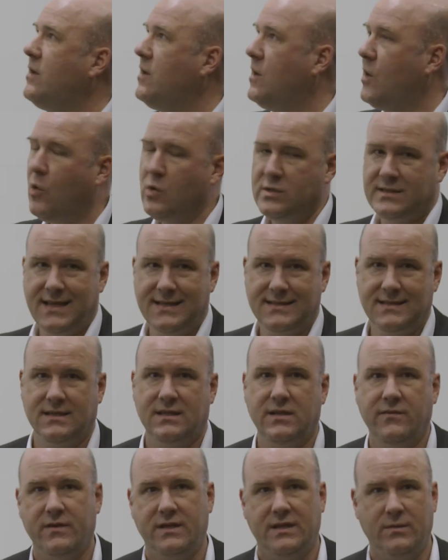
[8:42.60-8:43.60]
low
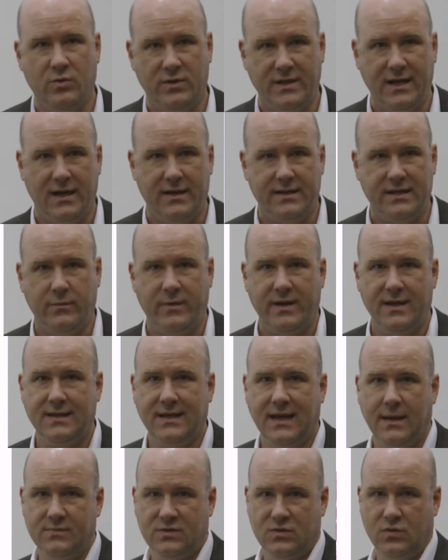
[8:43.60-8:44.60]
sensitivity modality when
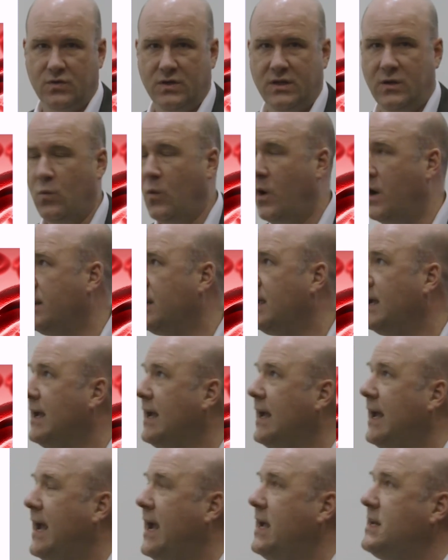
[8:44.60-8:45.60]
it comes to T1
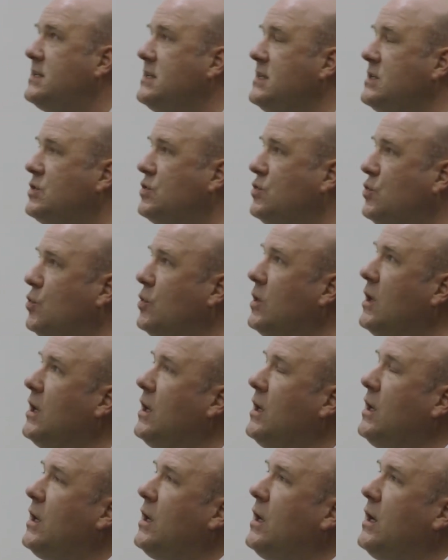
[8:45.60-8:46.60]
and T2
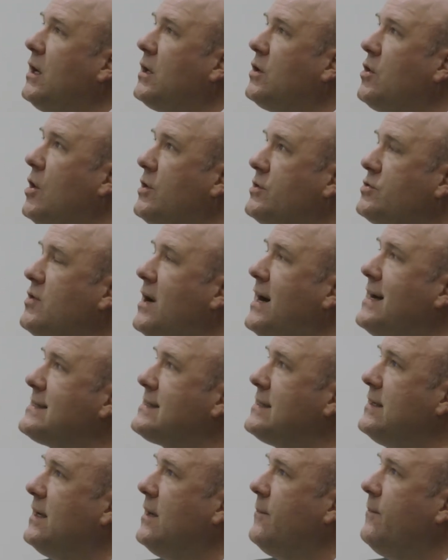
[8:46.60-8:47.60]

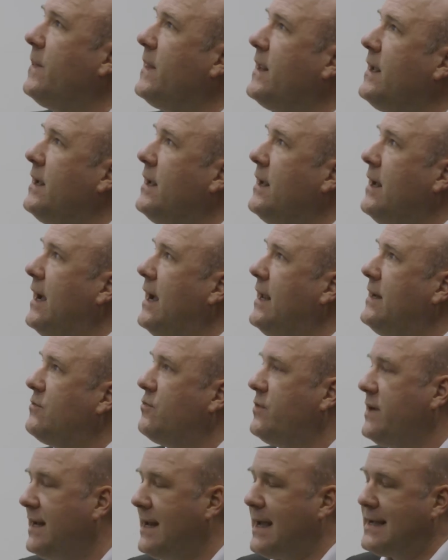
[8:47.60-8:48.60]
contrast. And
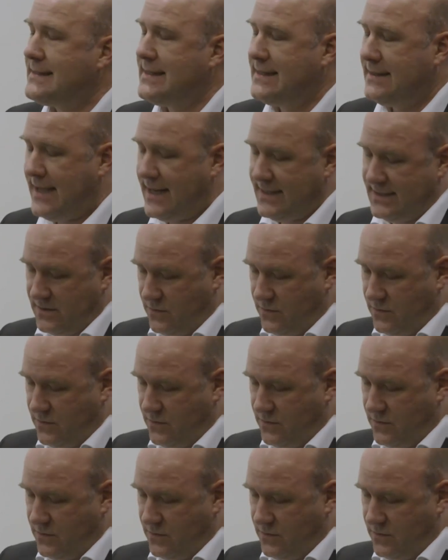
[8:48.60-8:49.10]
realizing that,